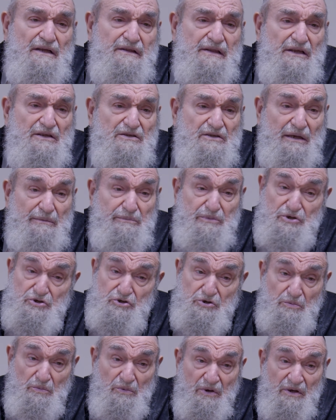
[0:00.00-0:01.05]
Needs Rabbi
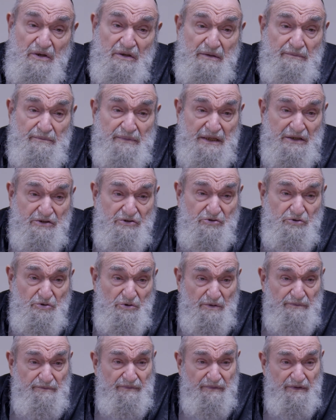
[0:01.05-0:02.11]
Shmuel, I'm not
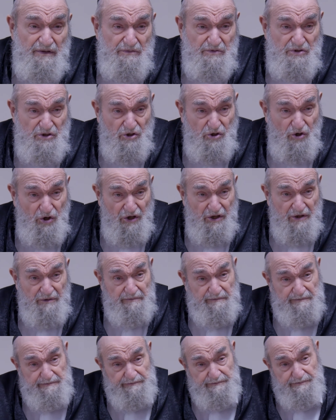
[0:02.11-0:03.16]
sure. He a Kohen.
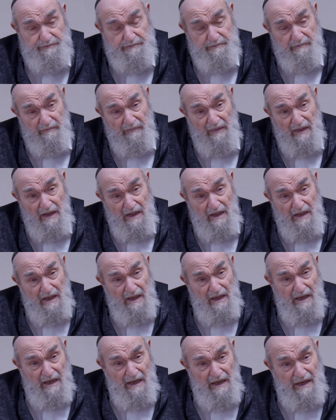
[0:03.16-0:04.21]

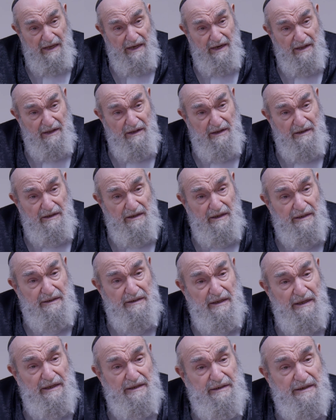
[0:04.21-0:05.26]
And, uh,
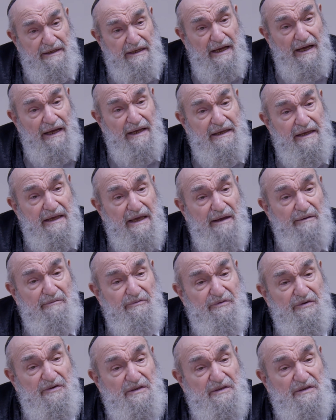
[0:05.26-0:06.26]
and, the guy came for